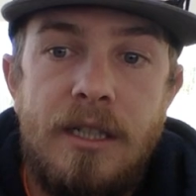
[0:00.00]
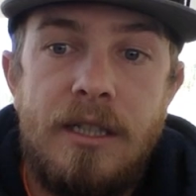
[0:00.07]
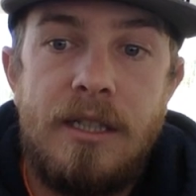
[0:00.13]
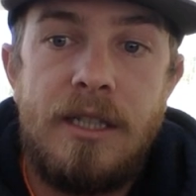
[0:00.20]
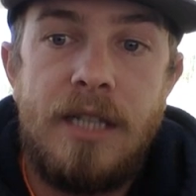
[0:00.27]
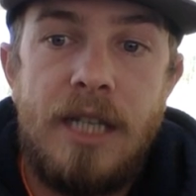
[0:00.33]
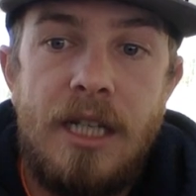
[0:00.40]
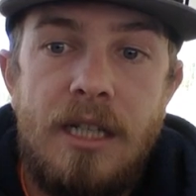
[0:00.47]

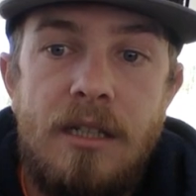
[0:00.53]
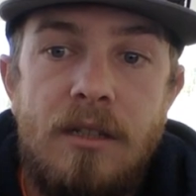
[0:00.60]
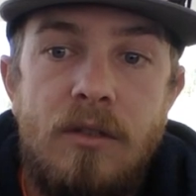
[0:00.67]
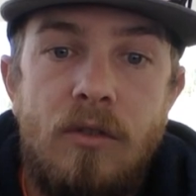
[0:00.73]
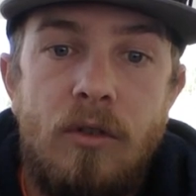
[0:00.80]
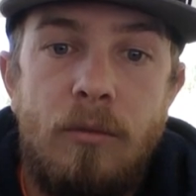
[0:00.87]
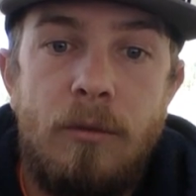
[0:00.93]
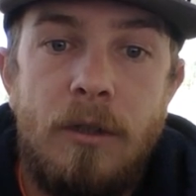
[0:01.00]
state
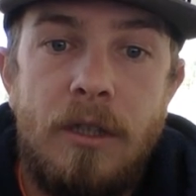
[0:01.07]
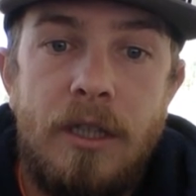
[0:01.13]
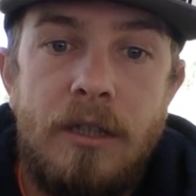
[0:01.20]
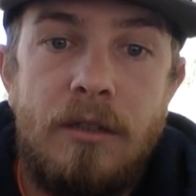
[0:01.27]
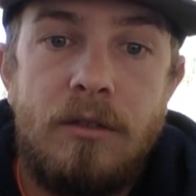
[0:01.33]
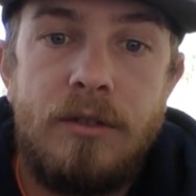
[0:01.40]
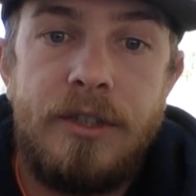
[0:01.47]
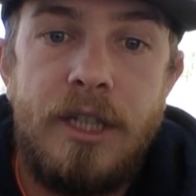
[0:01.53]
or
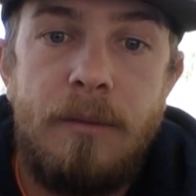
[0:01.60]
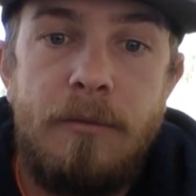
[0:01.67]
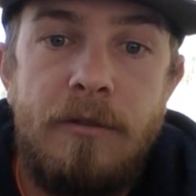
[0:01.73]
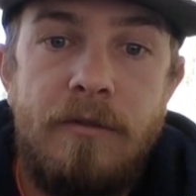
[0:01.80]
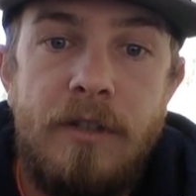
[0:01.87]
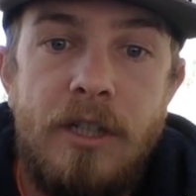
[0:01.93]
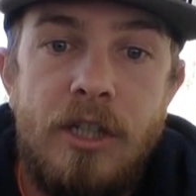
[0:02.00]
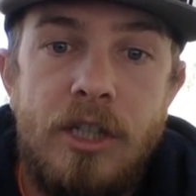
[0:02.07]
political
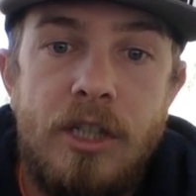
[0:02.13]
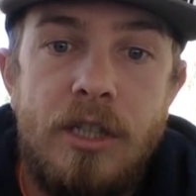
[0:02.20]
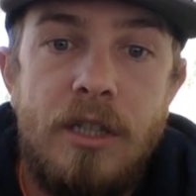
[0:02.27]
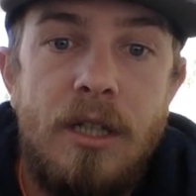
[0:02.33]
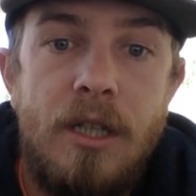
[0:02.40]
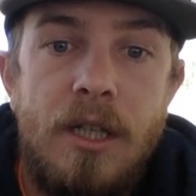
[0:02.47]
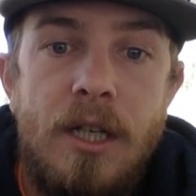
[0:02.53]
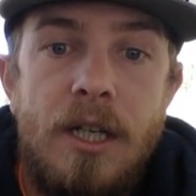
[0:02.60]
subdivision
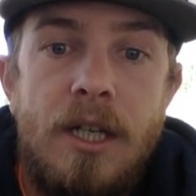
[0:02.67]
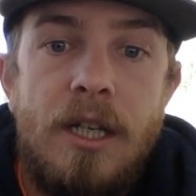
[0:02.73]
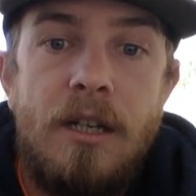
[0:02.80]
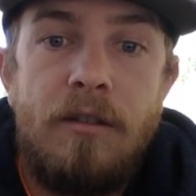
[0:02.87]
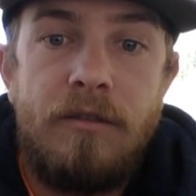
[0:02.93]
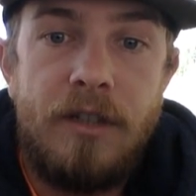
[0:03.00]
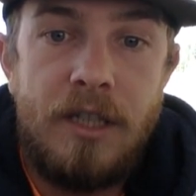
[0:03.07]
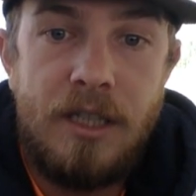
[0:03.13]

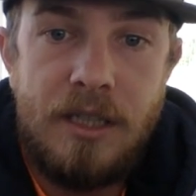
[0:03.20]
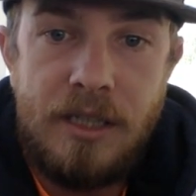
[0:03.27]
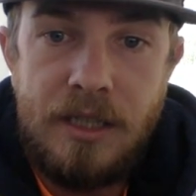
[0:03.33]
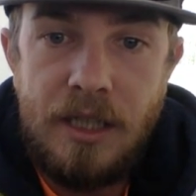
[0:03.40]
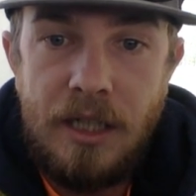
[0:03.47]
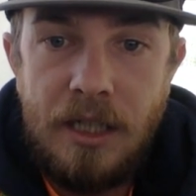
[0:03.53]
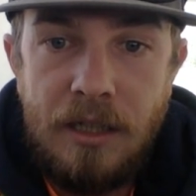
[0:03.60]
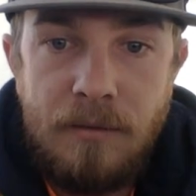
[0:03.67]
of any
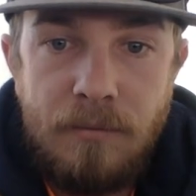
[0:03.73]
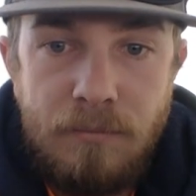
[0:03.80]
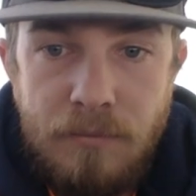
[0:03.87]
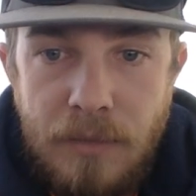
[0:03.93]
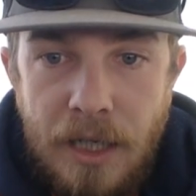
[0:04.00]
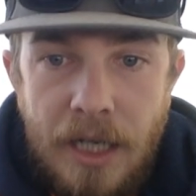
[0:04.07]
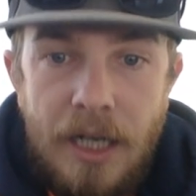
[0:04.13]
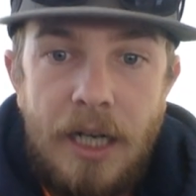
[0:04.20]
state
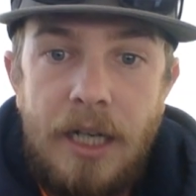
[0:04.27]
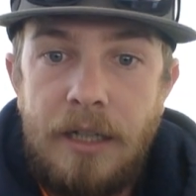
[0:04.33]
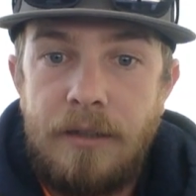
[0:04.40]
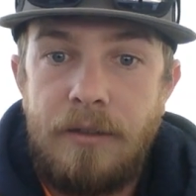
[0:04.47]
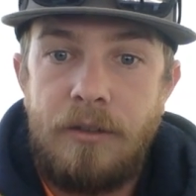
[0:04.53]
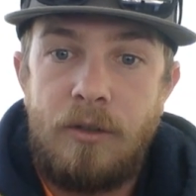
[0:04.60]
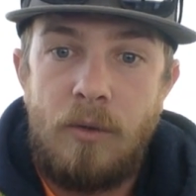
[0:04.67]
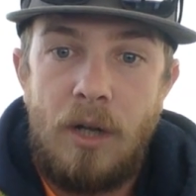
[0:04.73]
by
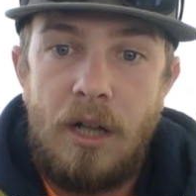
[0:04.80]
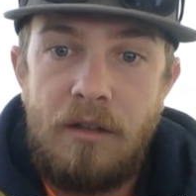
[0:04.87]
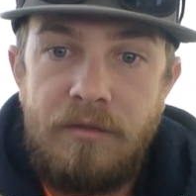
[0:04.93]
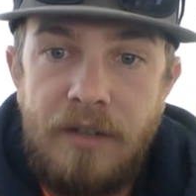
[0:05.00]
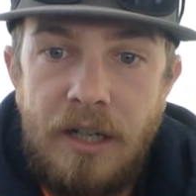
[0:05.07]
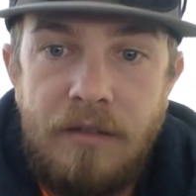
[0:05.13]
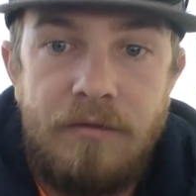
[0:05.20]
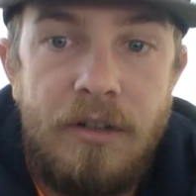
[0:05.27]
the
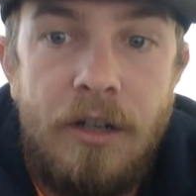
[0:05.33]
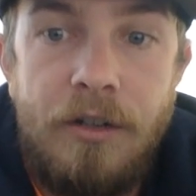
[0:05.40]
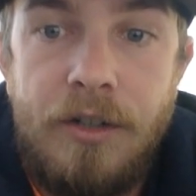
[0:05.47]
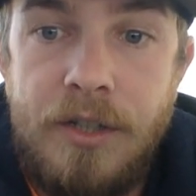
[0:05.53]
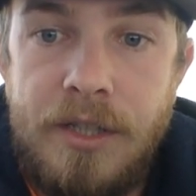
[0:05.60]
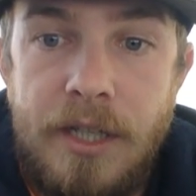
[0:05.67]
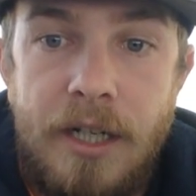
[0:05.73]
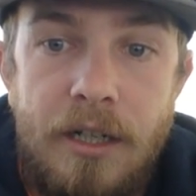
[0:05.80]
qualified
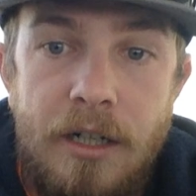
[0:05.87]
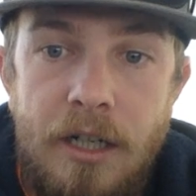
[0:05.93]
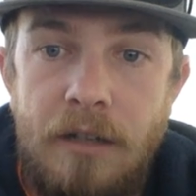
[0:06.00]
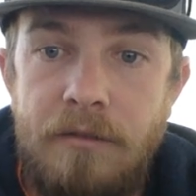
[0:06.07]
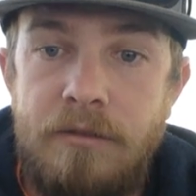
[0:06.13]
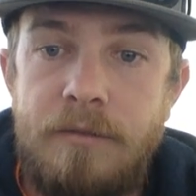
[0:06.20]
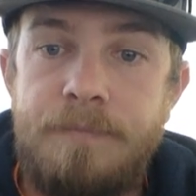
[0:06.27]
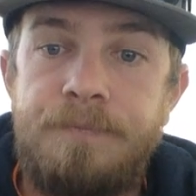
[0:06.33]
voters
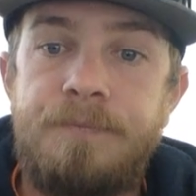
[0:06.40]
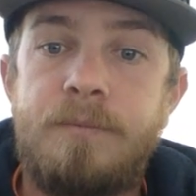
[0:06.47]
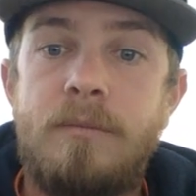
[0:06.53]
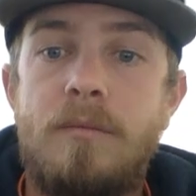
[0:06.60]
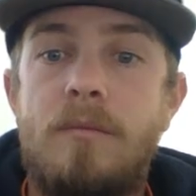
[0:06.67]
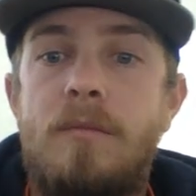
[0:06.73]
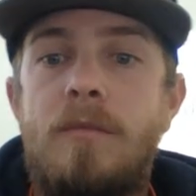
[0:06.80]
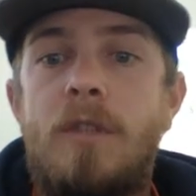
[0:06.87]
thereof,
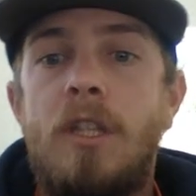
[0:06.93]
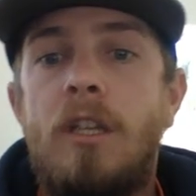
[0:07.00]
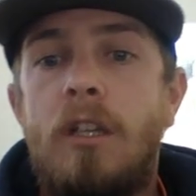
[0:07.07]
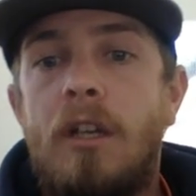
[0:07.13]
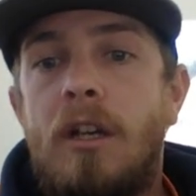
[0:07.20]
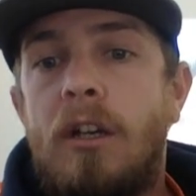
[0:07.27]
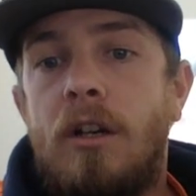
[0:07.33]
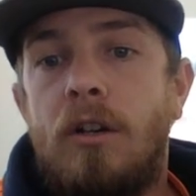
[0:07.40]

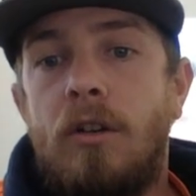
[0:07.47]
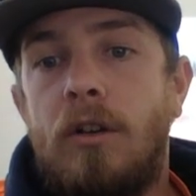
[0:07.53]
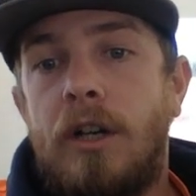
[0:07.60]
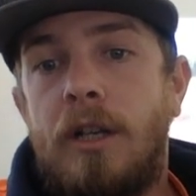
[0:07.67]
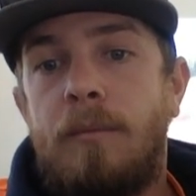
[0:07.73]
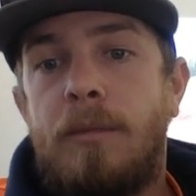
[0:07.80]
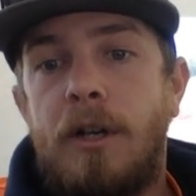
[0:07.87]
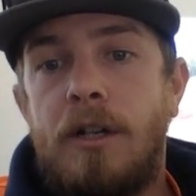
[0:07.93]
or
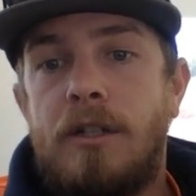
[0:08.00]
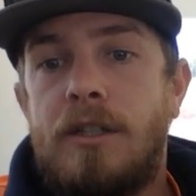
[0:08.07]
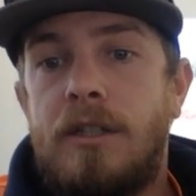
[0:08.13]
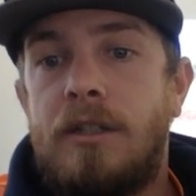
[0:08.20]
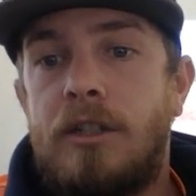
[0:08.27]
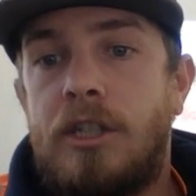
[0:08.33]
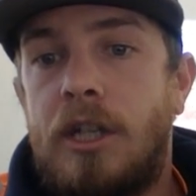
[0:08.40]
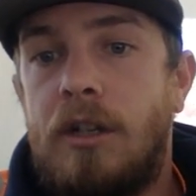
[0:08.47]
any
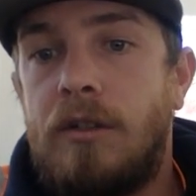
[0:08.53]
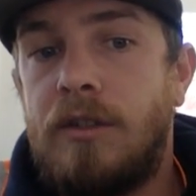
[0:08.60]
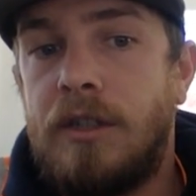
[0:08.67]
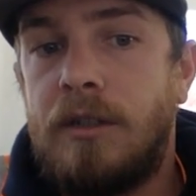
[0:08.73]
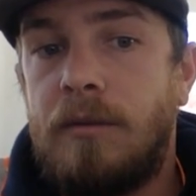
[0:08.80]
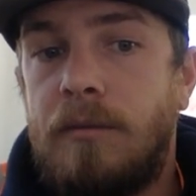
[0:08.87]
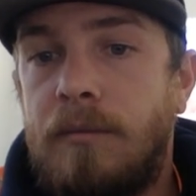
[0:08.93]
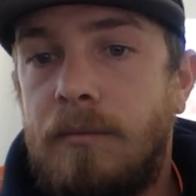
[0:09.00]
person
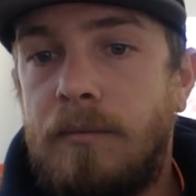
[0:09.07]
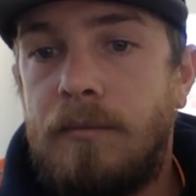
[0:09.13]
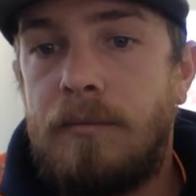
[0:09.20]
chosen